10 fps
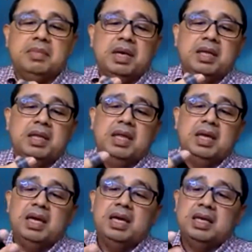and
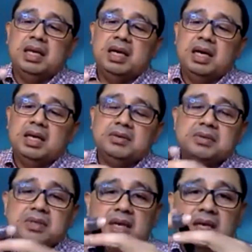then I
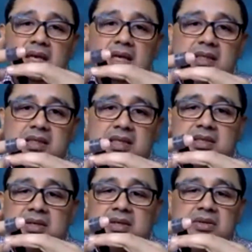use a
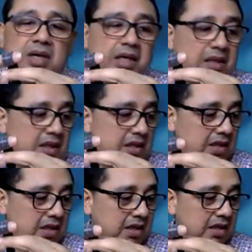scissor to cut
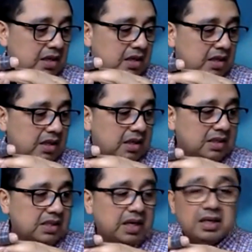the
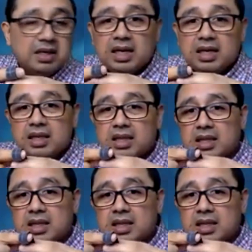desired length